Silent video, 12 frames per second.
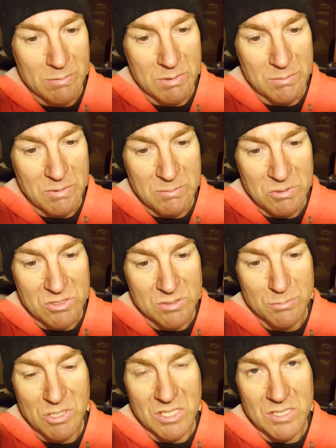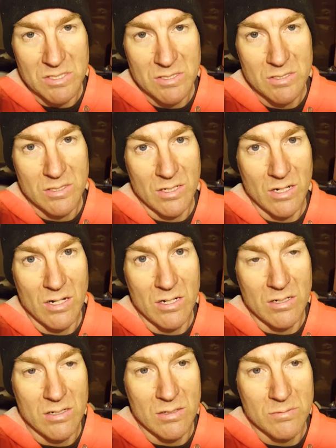one of my family members the money,
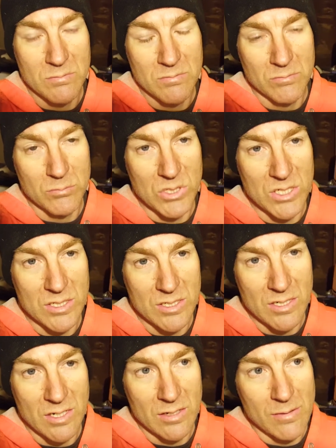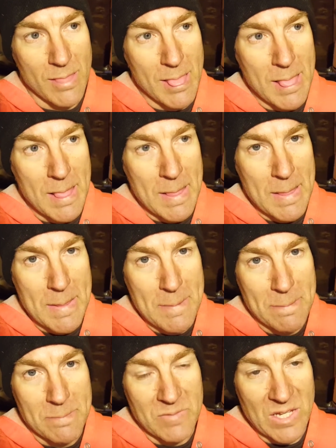but
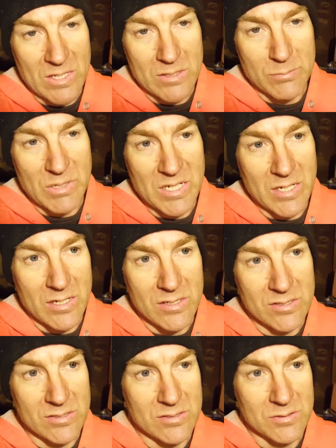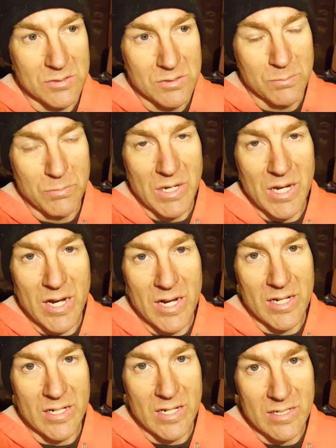now that my health is
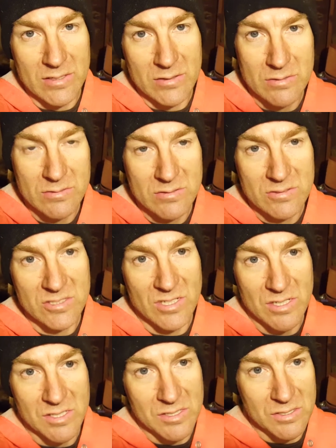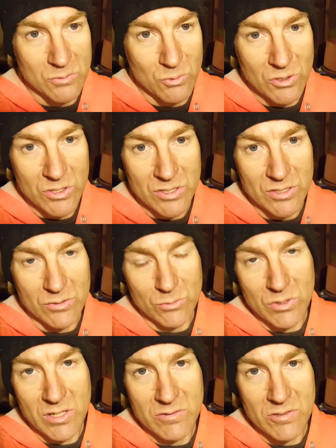back, I can study and
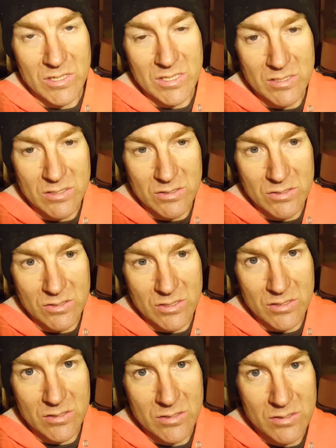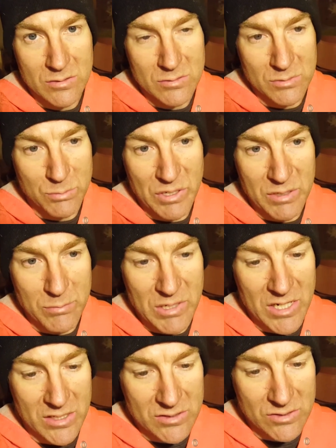work or whatever I need to do to
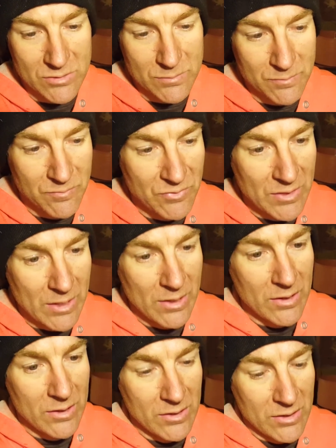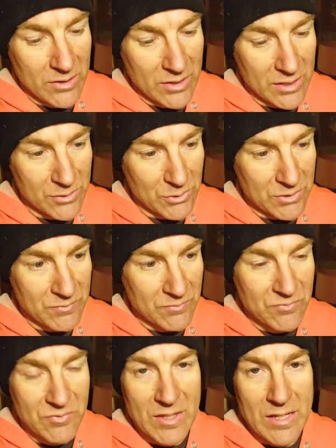pay him back. So
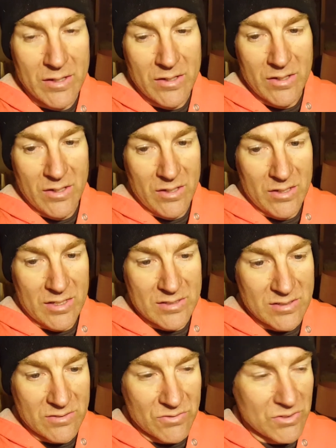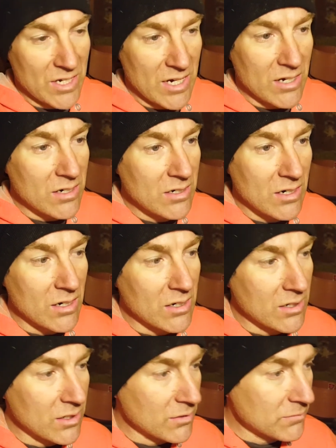anyway, that's it for
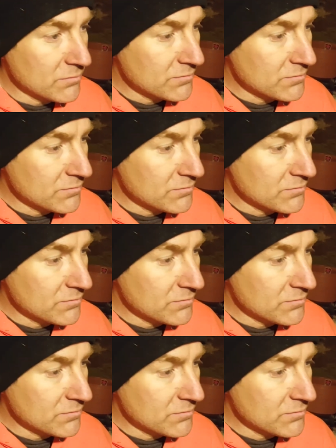now.